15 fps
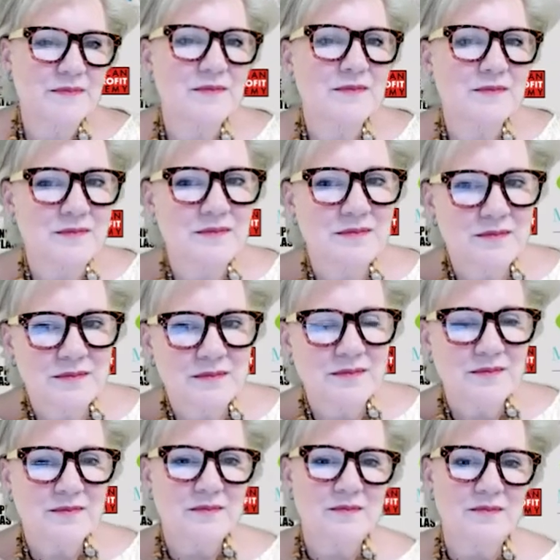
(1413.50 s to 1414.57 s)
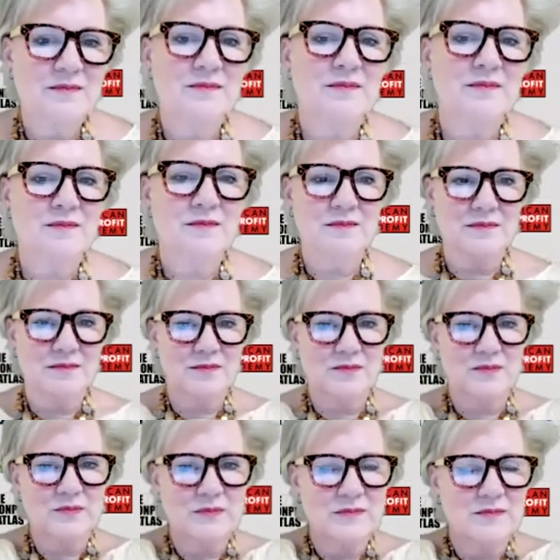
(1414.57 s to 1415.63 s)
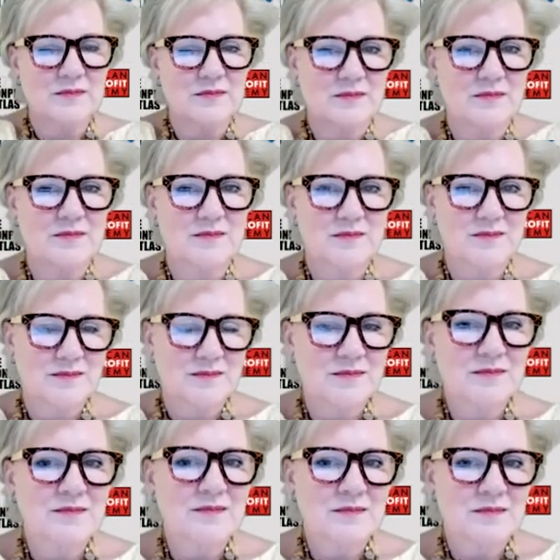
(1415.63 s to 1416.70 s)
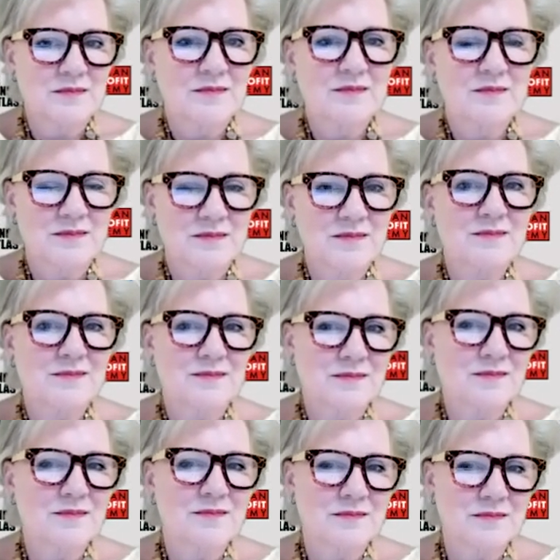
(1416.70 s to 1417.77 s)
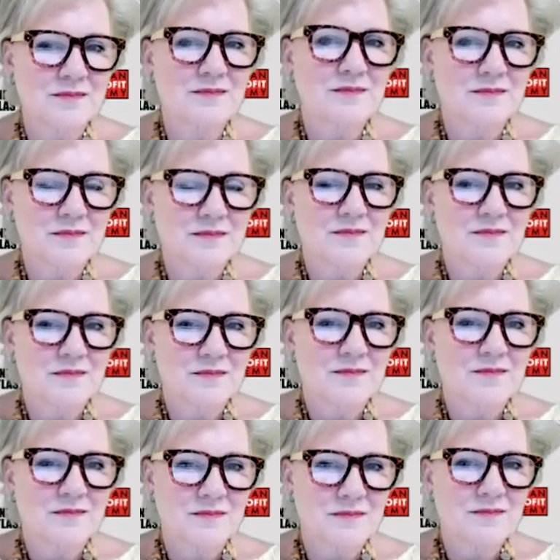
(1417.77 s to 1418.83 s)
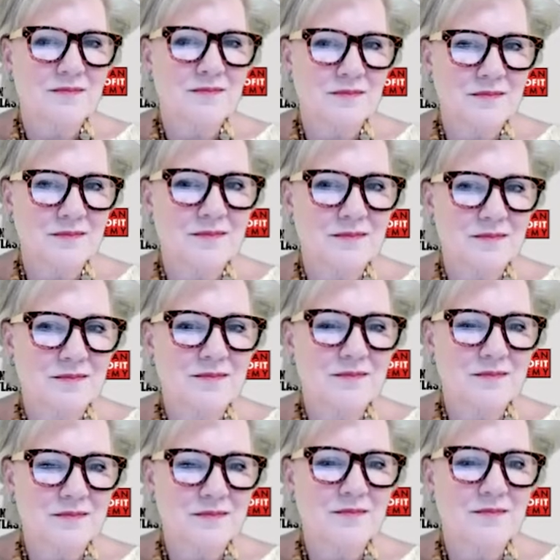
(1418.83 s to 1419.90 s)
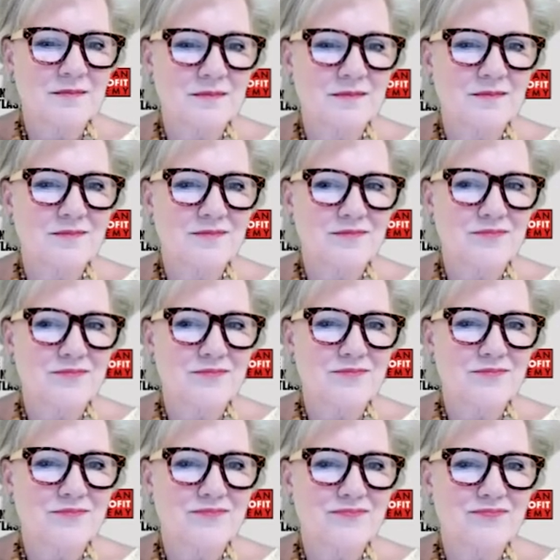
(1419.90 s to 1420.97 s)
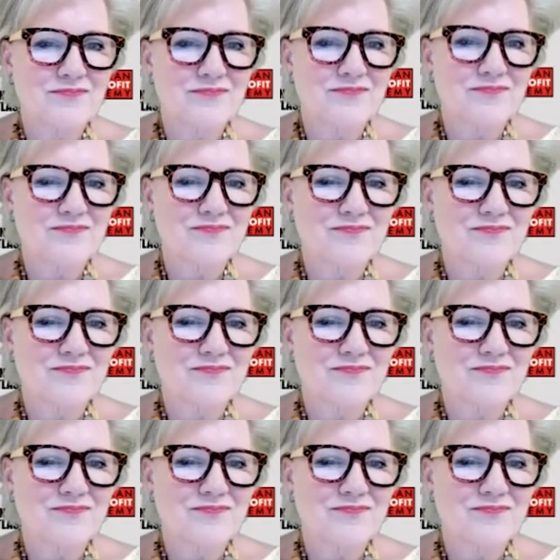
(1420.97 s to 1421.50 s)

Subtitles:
This person isn't speaking.